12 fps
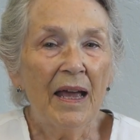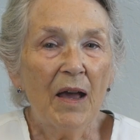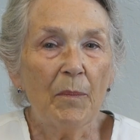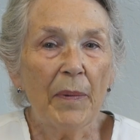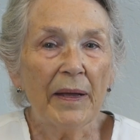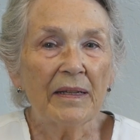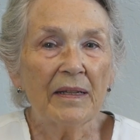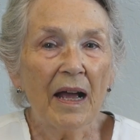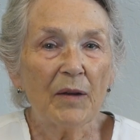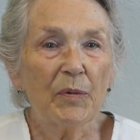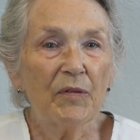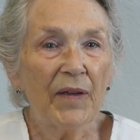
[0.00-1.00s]
but
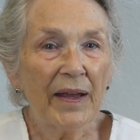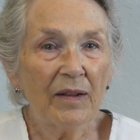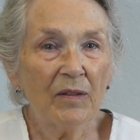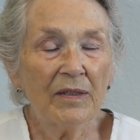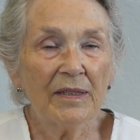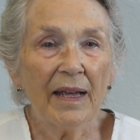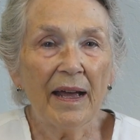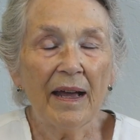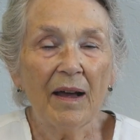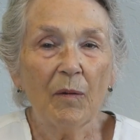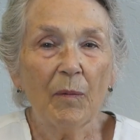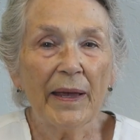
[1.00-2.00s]
God prevailed.
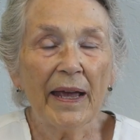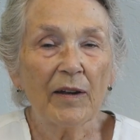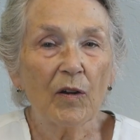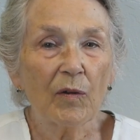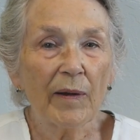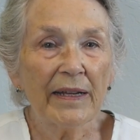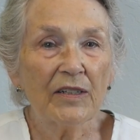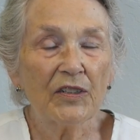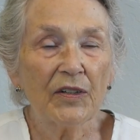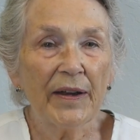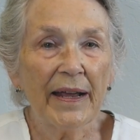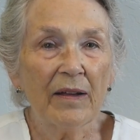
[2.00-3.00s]
We had a great
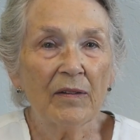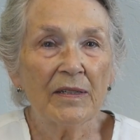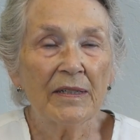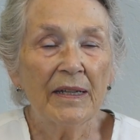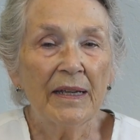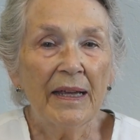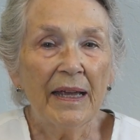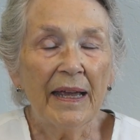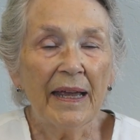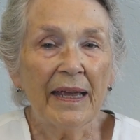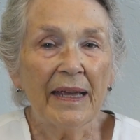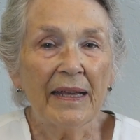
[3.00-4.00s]
turnout,
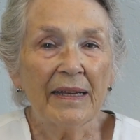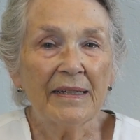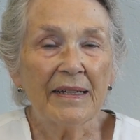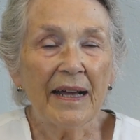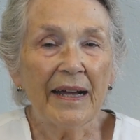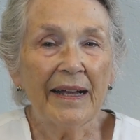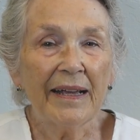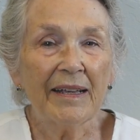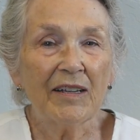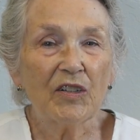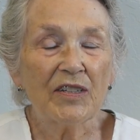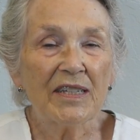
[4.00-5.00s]
and I
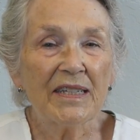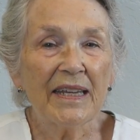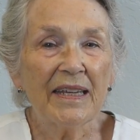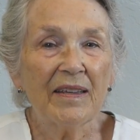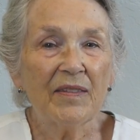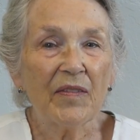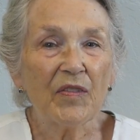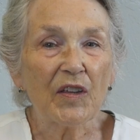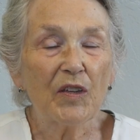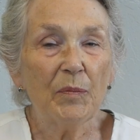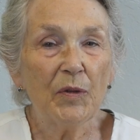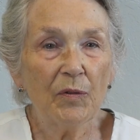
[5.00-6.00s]
could see that the
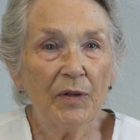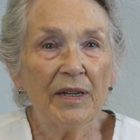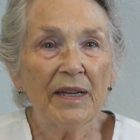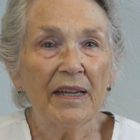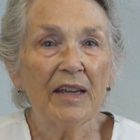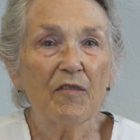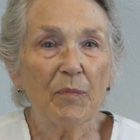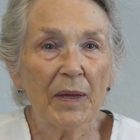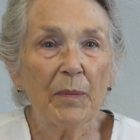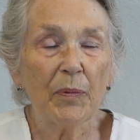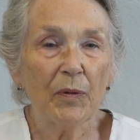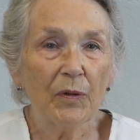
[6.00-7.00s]
community of
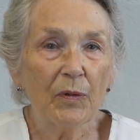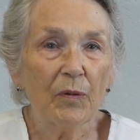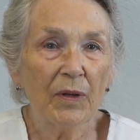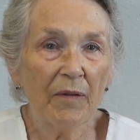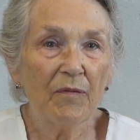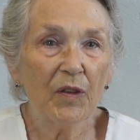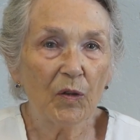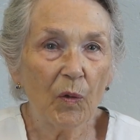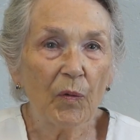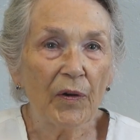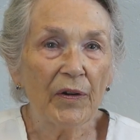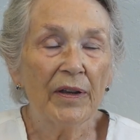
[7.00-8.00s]
people who loved the
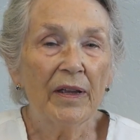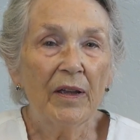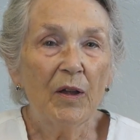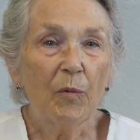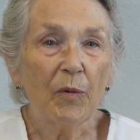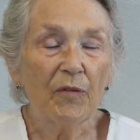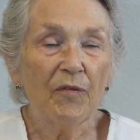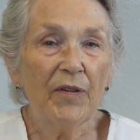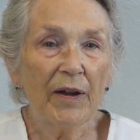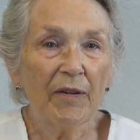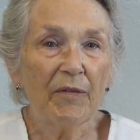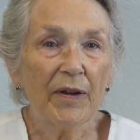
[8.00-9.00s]
Lord were
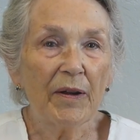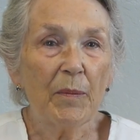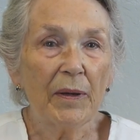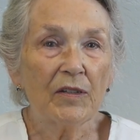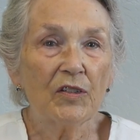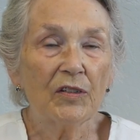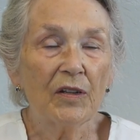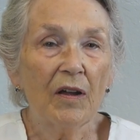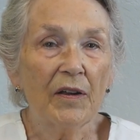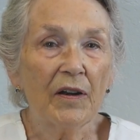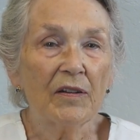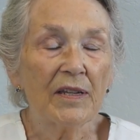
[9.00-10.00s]
very, very much
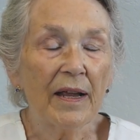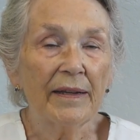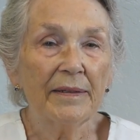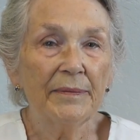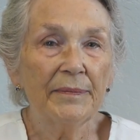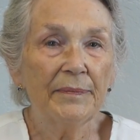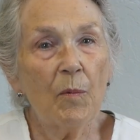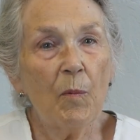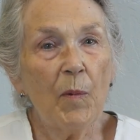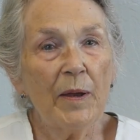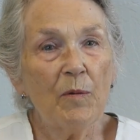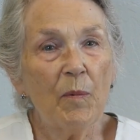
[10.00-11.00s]
on our side.
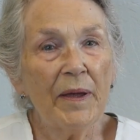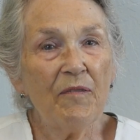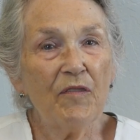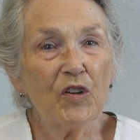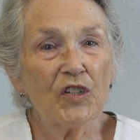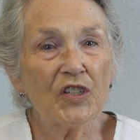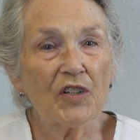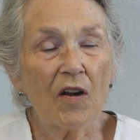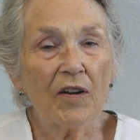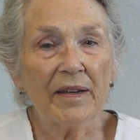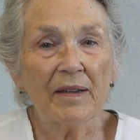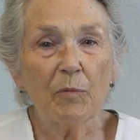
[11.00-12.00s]
When we first
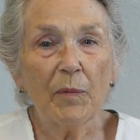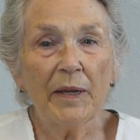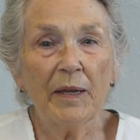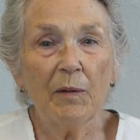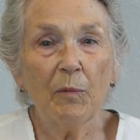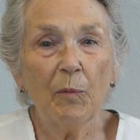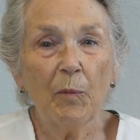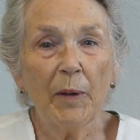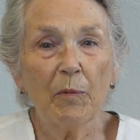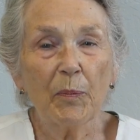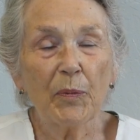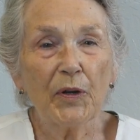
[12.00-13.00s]
started, we
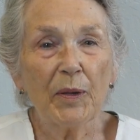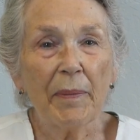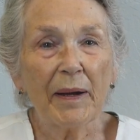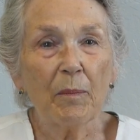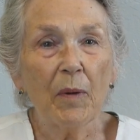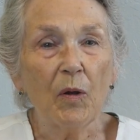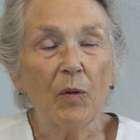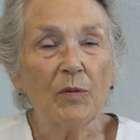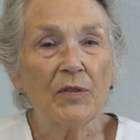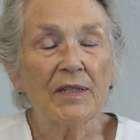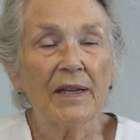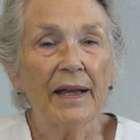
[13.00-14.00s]
were pretty bare bones.